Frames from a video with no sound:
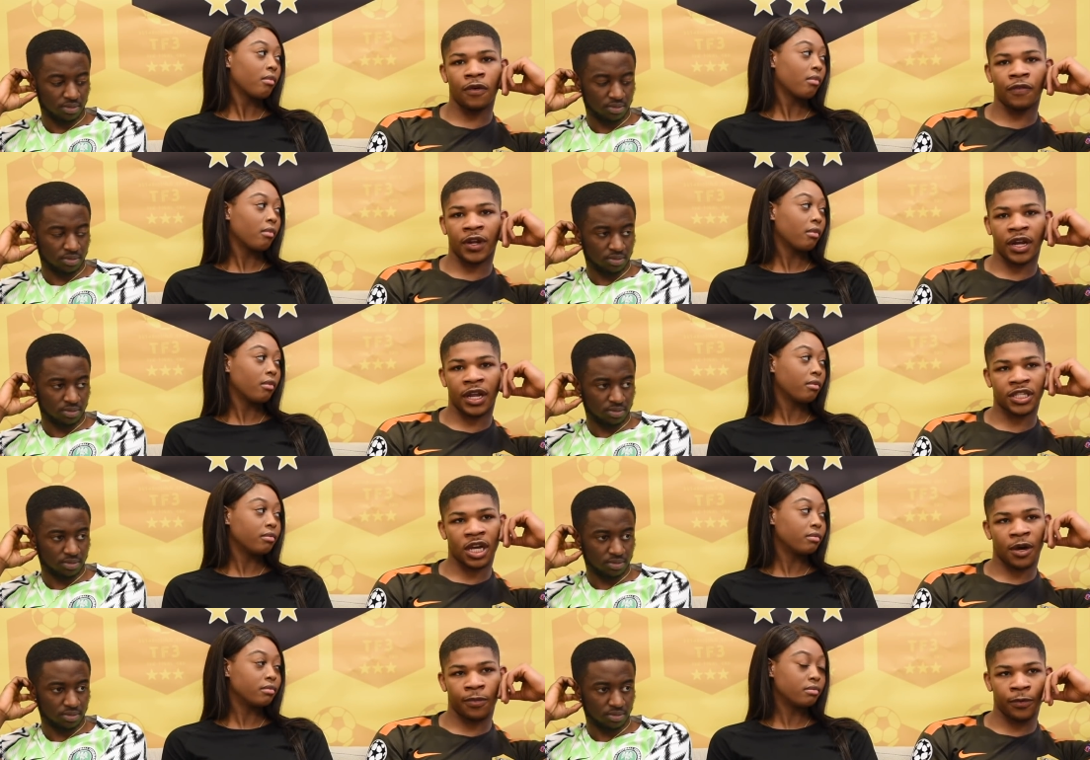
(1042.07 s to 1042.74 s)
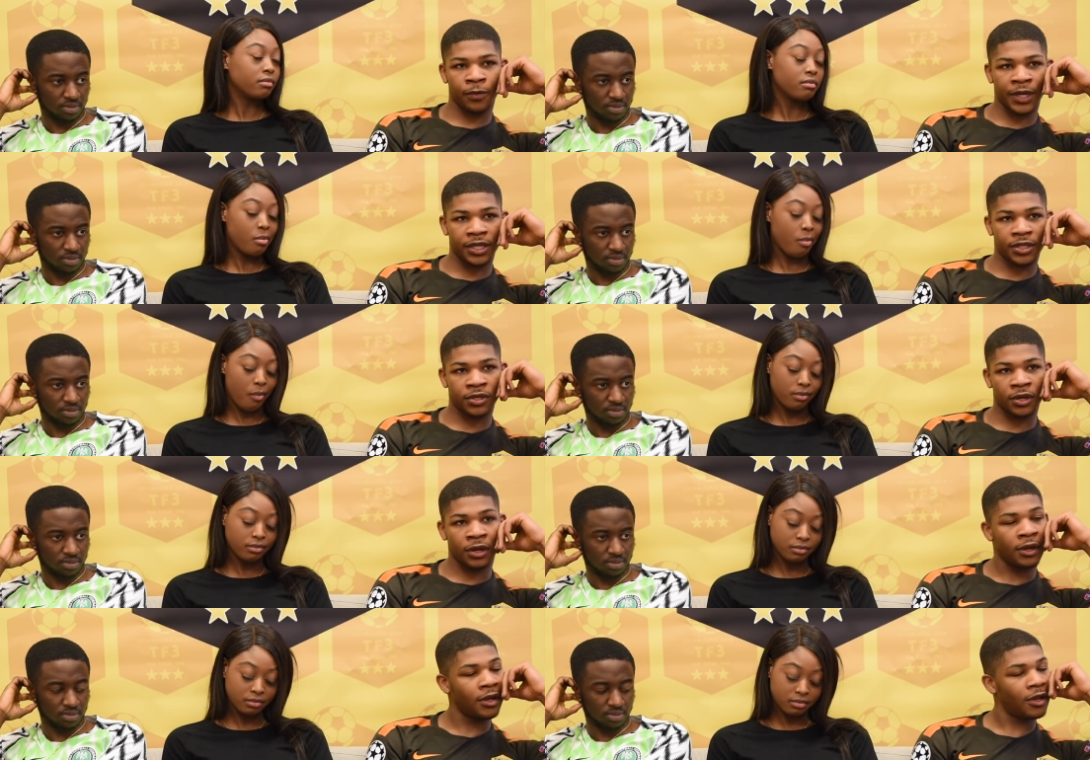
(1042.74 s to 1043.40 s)
Speaker 1: over the next couple of weeks.
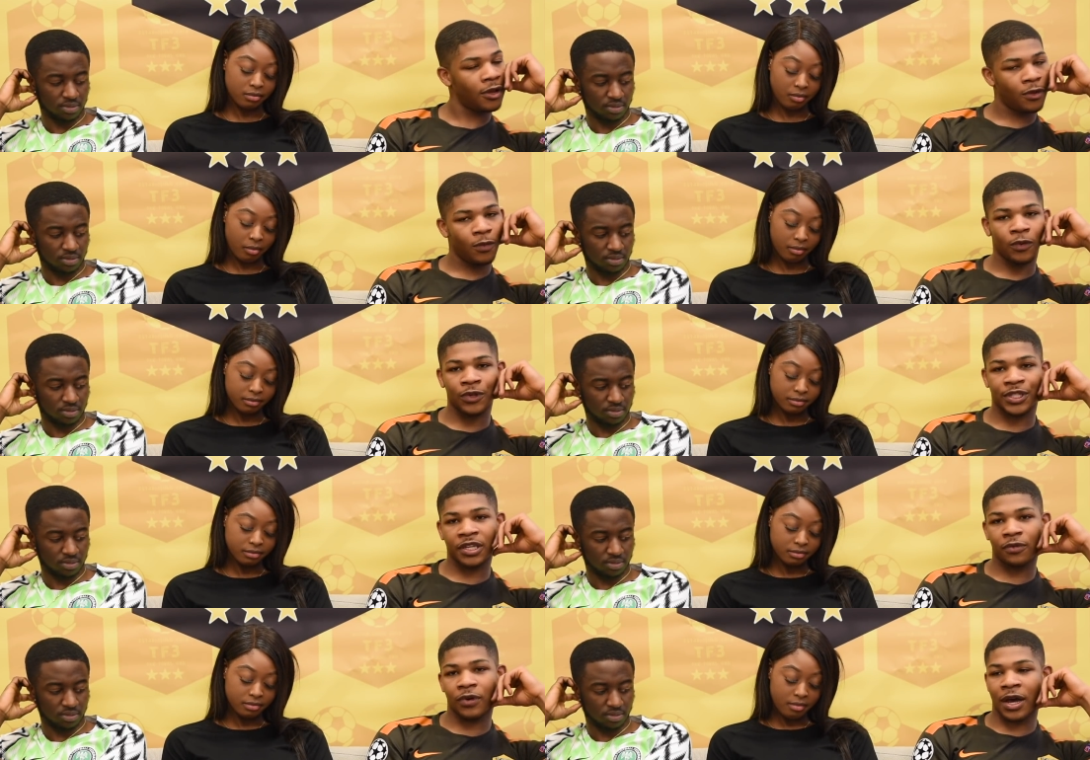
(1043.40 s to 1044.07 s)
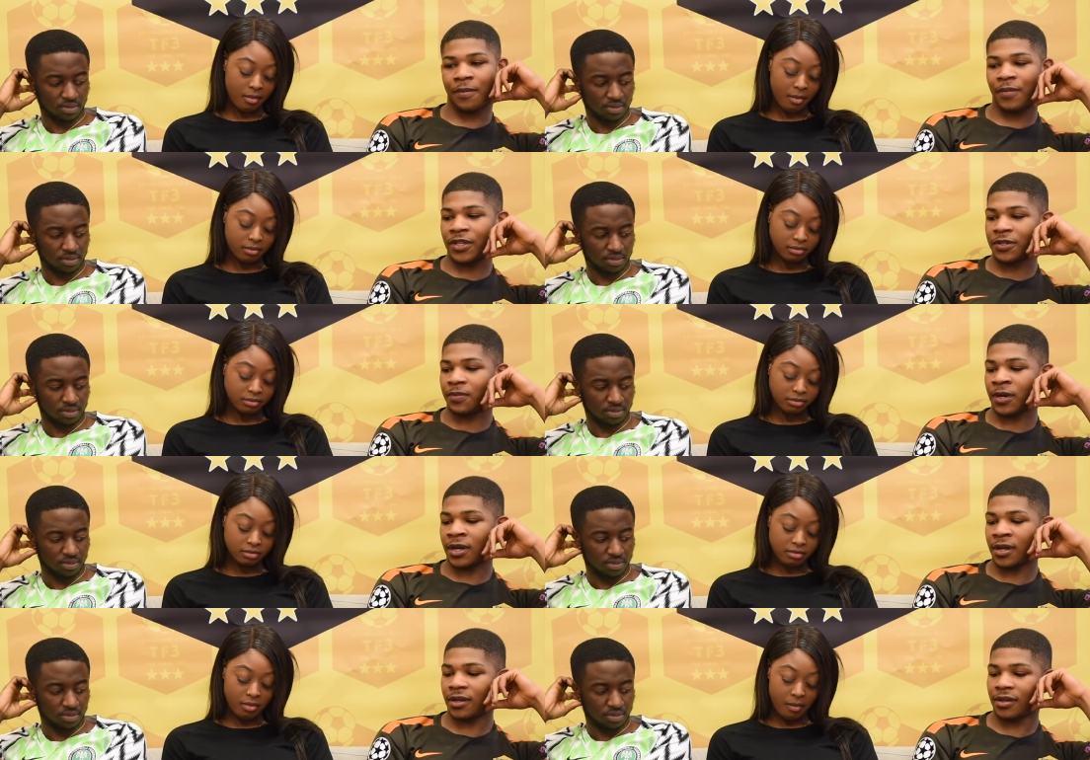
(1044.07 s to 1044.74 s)
So we'll see what happens.
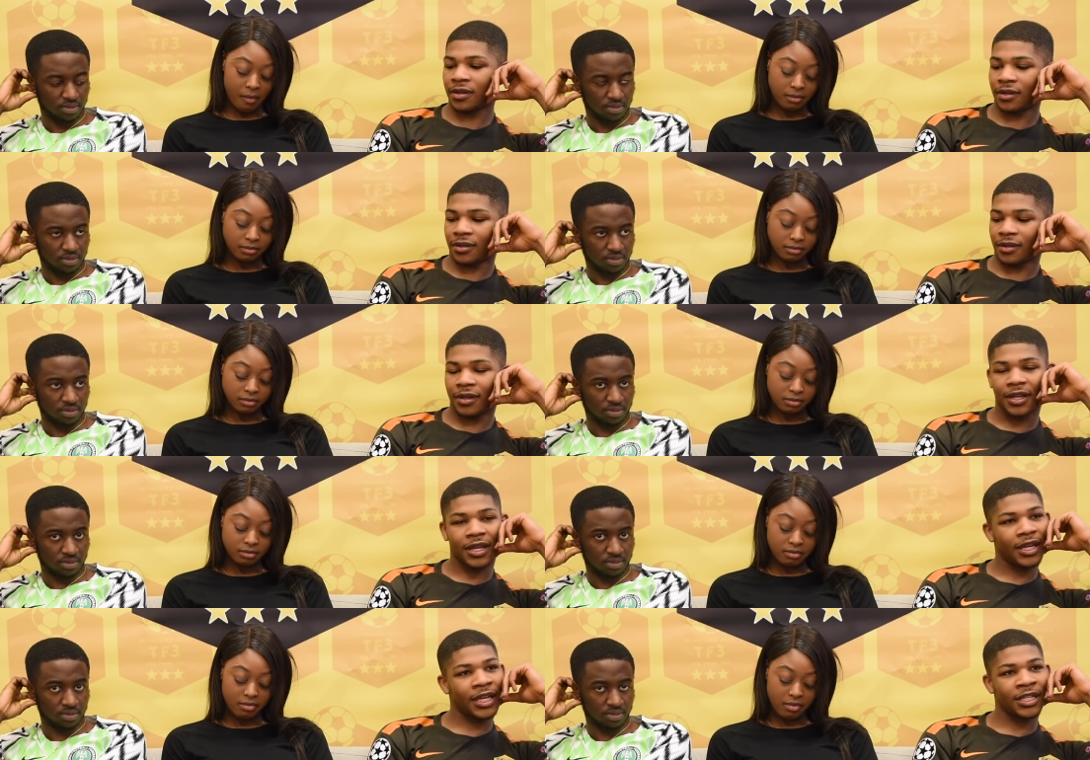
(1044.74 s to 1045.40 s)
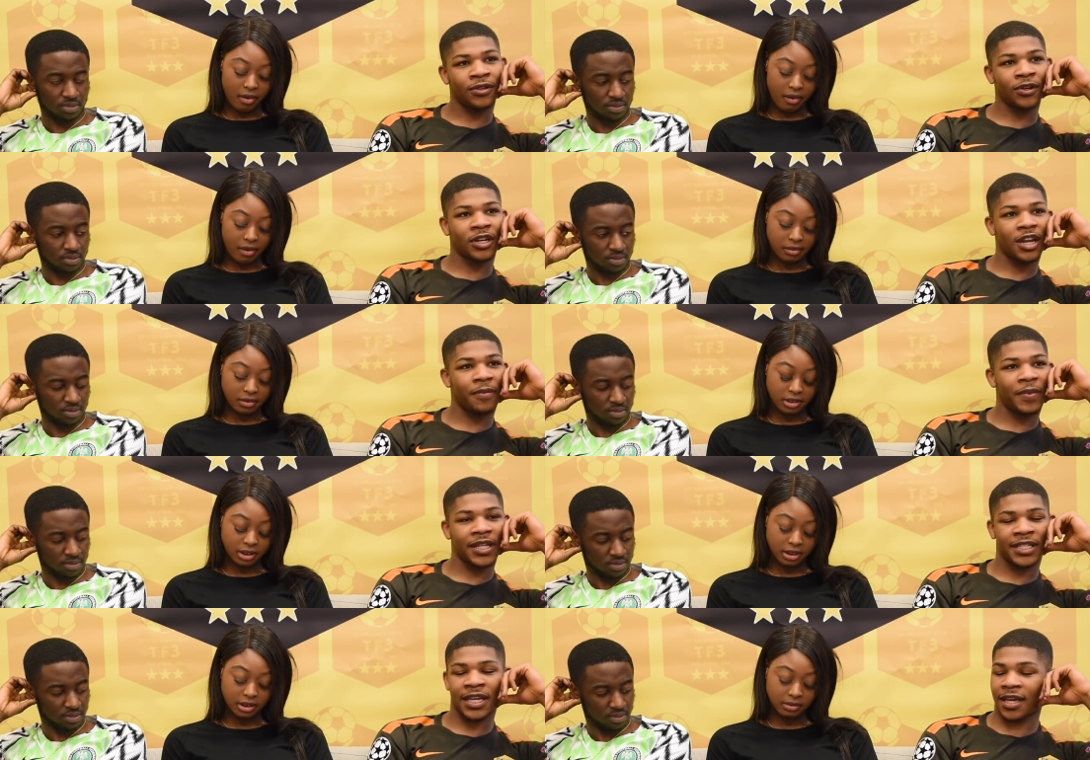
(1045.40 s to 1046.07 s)
But mm. it's looking a
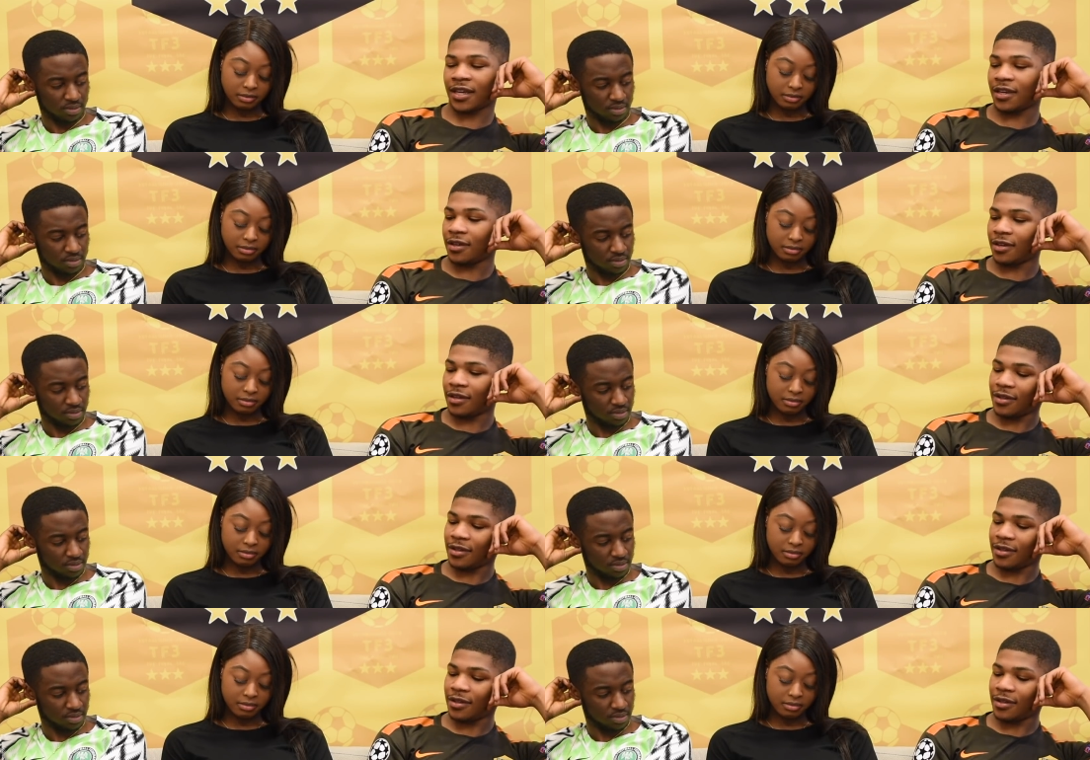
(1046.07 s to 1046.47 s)
bit techy.